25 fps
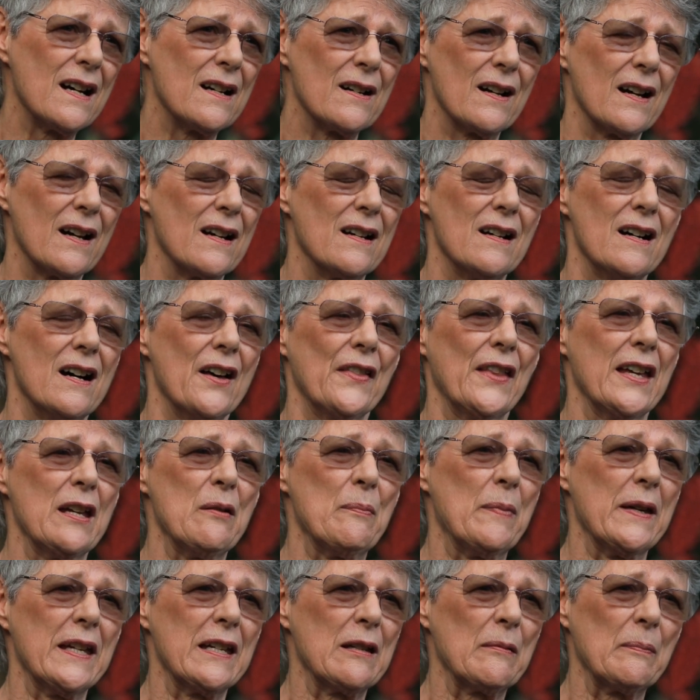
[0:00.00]
Are they
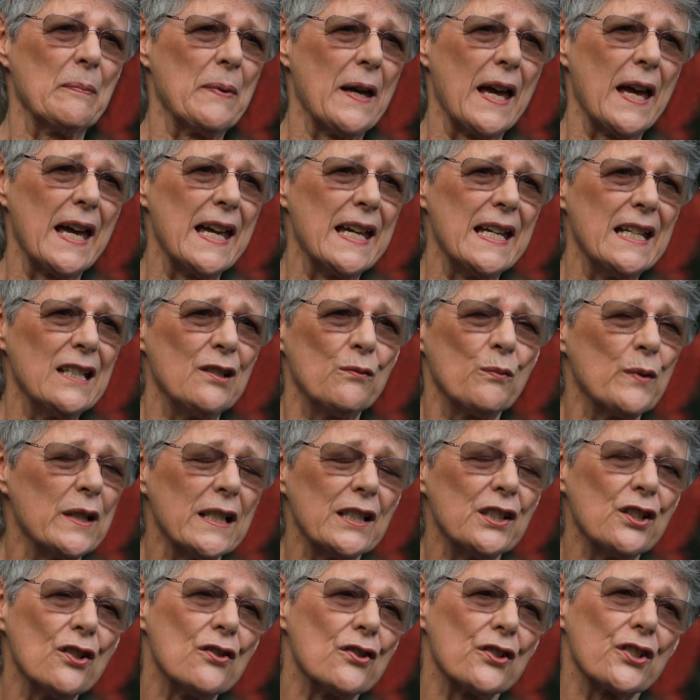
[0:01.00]
being paid?
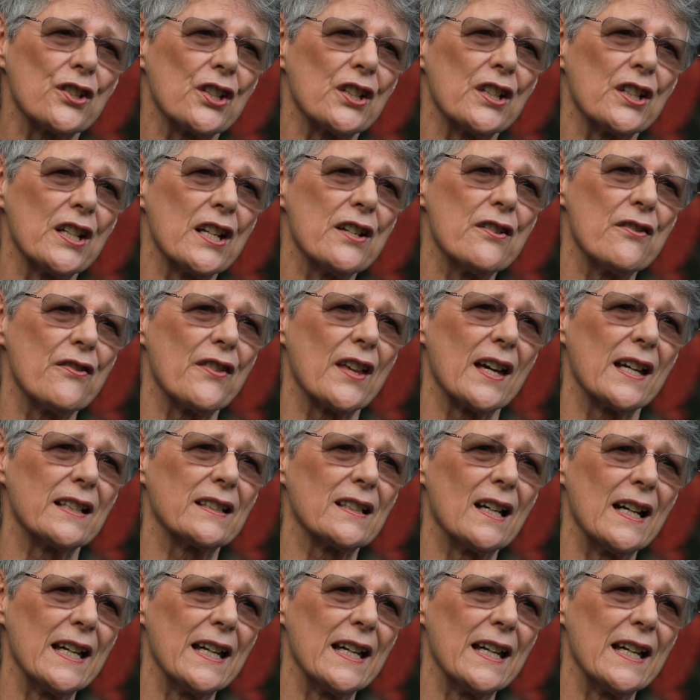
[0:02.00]
We're not to know that.